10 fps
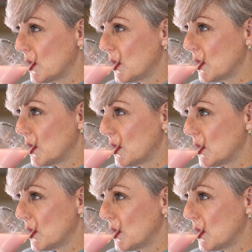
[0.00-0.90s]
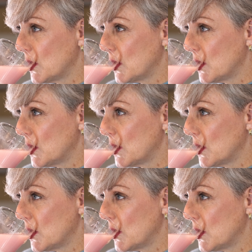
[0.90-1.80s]

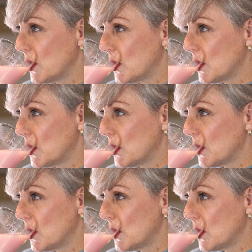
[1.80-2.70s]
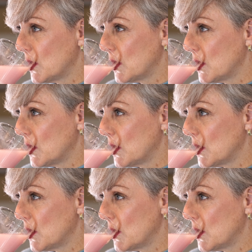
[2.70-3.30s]
(silence)